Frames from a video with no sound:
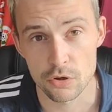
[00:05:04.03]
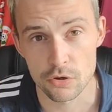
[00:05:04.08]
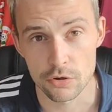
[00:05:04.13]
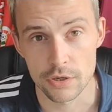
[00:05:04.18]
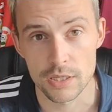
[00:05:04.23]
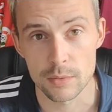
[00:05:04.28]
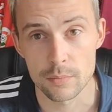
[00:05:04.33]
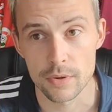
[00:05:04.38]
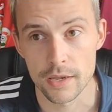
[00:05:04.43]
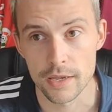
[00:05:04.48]
on
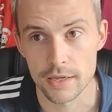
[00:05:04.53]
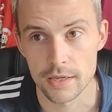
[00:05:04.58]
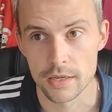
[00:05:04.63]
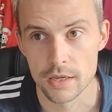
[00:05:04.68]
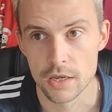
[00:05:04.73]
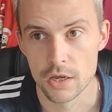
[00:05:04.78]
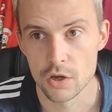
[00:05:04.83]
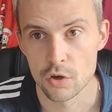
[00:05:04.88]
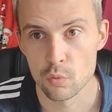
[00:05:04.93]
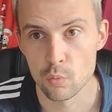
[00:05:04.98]
eBay
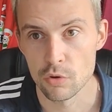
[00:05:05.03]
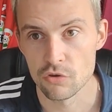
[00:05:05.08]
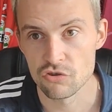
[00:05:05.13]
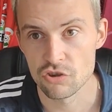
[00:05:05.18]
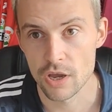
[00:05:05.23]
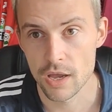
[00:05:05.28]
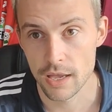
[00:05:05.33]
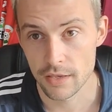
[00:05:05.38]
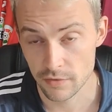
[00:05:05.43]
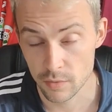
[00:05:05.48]
which
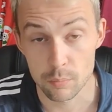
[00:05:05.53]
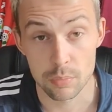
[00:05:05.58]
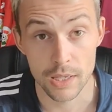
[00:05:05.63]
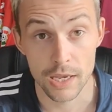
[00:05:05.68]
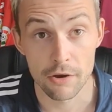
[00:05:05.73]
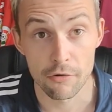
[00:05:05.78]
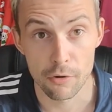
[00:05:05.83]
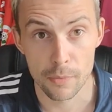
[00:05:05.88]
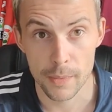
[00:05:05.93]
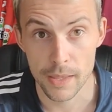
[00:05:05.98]
has a
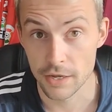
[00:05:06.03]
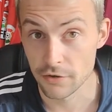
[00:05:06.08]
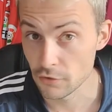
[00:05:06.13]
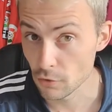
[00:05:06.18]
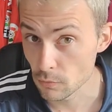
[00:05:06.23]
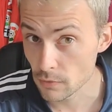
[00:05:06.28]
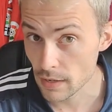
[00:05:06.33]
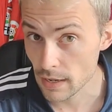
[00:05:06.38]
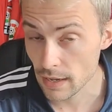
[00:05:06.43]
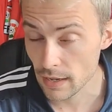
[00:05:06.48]
player on that I
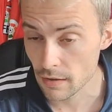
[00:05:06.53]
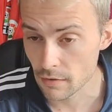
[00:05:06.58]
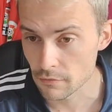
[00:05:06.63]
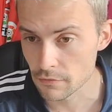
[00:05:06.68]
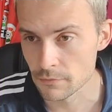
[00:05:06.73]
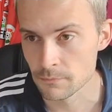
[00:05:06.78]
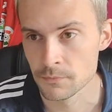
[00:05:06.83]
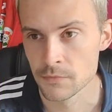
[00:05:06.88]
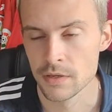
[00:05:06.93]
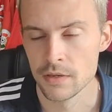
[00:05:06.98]
don't
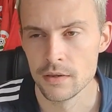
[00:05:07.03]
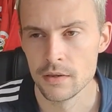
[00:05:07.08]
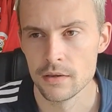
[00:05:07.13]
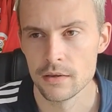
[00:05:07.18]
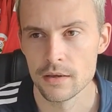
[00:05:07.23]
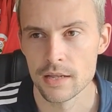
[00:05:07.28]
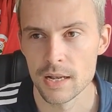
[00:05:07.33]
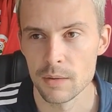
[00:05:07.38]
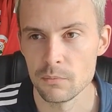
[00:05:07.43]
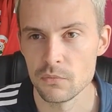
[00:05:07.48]
have.
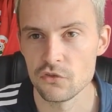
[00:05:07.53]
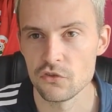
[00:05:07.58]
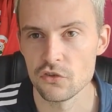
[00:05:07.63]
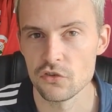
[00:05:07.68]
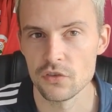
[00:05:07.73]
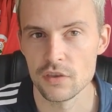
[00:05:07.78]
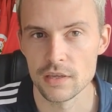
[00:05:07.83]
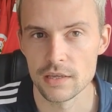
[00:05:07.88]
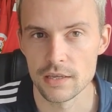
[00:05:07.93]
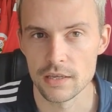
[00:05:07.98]
And I'm
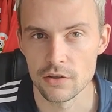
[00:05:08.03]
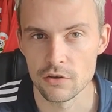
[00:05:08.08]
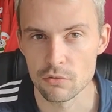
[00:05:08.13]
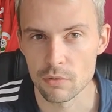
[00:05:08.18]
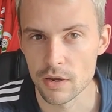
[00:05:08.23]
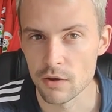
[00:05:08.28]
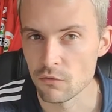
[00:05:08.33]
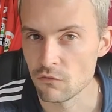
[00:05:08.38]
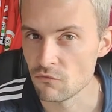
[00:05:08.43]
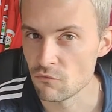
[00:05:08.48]
just thinking, do
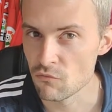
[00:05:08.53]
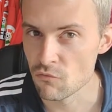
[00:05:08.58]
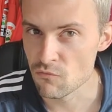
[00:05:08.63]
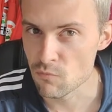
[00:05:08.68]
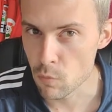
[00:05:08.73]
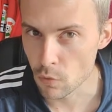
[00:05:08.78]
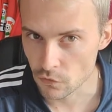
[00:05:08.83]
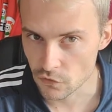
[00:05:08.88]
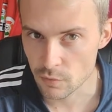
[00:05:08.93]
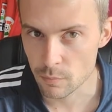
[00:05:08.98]
I
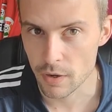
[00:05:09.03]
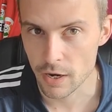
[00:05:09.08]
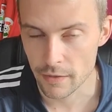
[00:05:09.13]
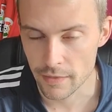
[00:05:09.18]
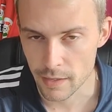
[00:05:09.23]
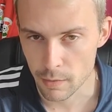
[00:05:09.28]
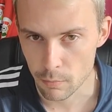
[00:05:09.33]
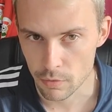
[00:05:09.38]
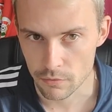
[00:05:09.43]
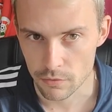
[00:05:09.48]
want to buy
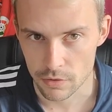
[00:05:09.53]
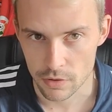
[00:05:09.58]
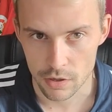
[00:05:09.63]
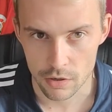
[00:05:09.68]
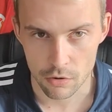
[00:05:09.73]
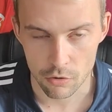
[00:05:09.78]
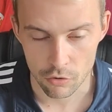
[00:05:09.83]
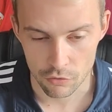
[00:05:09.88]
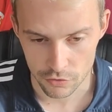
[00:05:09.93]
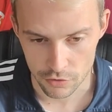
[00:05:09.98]
that one
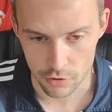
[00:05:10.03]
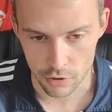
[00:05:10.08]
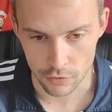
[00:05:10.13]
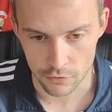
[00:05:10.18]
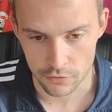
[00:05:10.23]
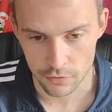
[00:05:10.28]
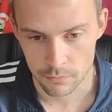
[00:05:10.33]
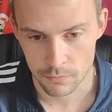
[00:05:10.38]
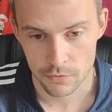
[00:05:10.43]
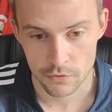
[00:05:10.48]
or
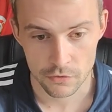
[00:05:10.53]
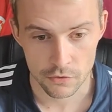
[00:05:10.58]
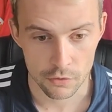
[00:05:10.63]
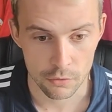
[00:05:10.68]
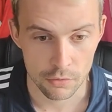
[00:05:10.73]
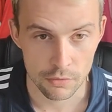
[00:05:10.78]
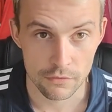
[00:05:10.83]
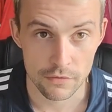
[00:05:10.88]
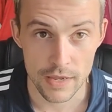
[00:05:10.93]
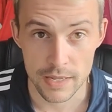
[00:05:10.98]
not? So
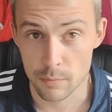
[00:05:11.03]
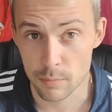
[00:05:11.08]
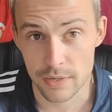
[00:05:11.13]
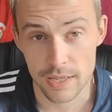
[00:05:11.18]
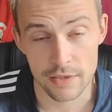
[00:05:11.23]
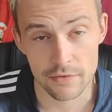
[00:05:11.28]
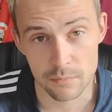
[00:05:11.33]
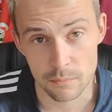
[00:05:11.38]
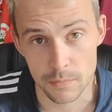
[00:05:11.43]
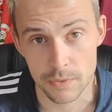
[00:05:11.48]
if anybody
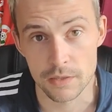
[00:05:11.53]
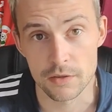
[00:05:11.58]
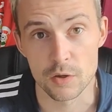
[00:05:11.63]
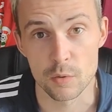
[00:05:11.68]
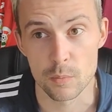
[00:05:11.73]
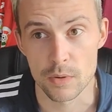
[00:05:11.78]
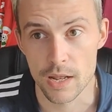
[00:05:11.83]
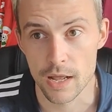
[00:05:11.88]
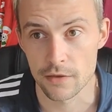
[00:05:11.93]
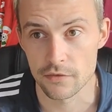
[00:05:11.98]
has a
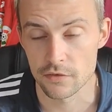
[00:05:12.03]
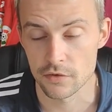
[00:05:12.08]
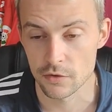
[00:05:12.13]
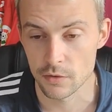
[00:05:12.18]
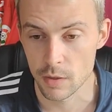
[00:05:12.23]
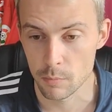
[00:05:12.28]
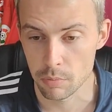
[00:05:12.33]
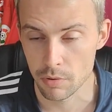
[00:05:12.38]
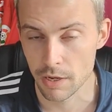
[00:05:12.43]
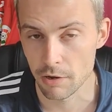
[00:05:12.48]
medium and has a
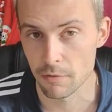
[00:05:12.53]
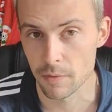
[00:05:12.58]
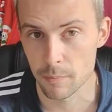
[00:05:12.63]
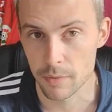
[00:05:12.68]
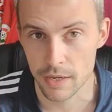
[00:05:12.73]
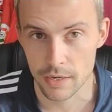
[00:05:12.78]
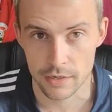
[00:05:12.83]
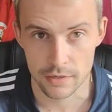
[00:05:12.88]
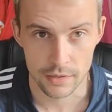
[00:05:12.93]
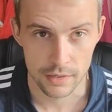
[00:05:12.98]
player on the
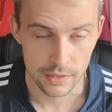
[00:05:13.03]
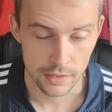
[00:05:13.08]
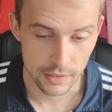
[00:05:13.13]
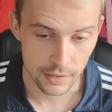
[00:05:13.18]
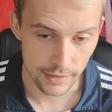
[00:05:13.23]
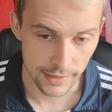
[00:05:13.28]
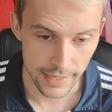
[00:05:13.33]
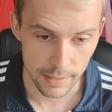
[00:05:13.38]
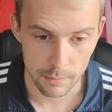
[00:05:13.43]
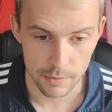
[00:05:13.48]
back,
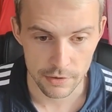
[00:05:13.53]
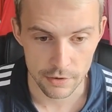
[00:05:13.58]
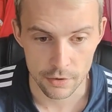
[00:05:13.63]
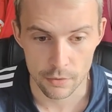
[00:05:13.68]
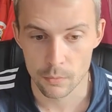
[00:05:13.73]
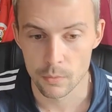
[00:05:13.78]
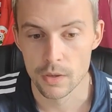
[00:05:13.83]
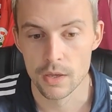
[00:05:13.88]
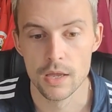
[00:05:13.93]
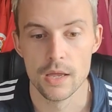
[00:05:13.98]
let me know.